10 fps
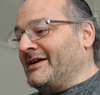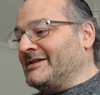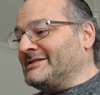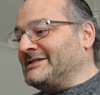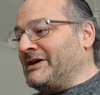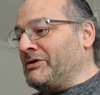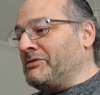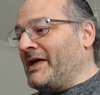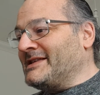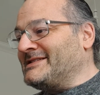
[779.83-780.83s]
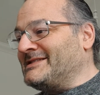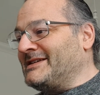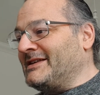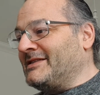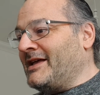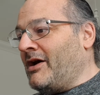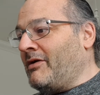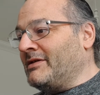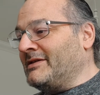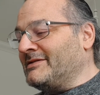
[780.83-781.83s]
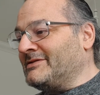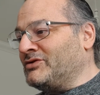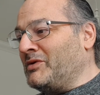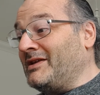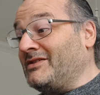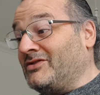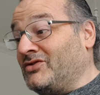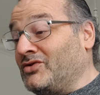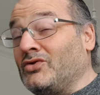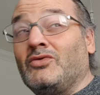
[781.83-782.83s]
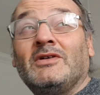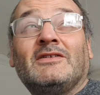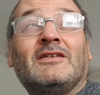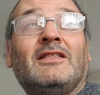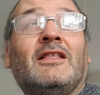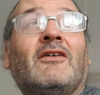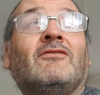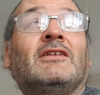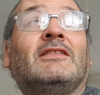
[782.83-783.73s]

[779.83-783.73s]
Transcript: So that's it now, and it's 20 to 2. It's a lovely